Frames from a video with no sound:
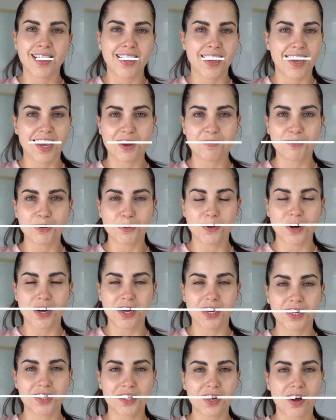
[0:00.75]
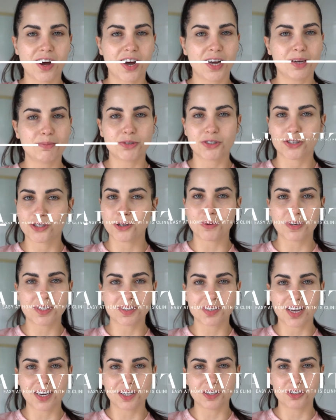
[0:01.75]
Hey everyone, I'm so
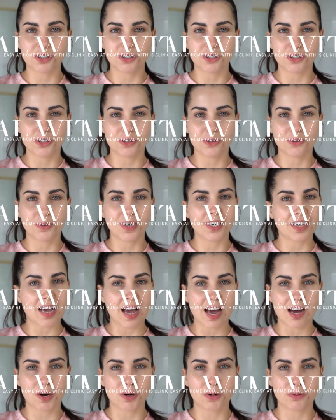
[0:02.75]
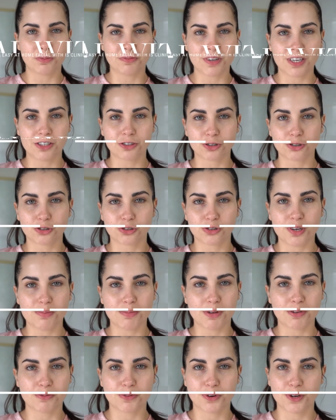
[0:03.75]
excited to do an at-home facial
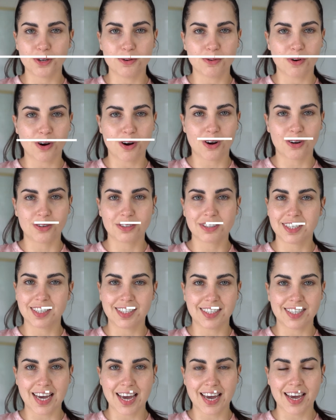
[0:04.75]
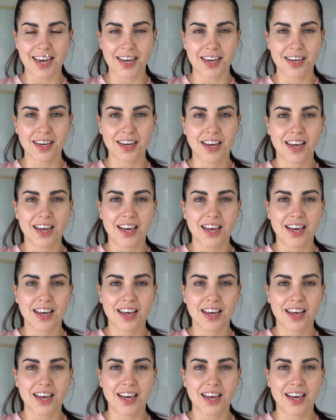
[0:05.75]
treatment for you all today.